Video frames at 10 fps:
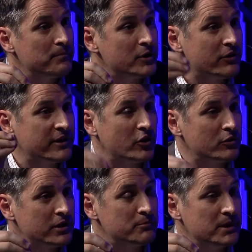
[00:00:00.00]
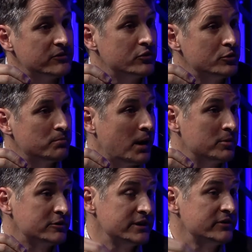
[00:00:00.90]
They don't admit to
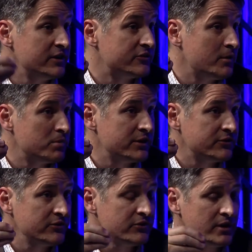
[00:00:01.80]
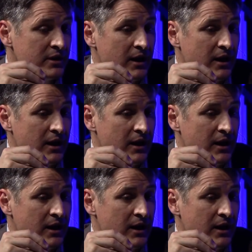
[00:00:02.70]
publicly in some places.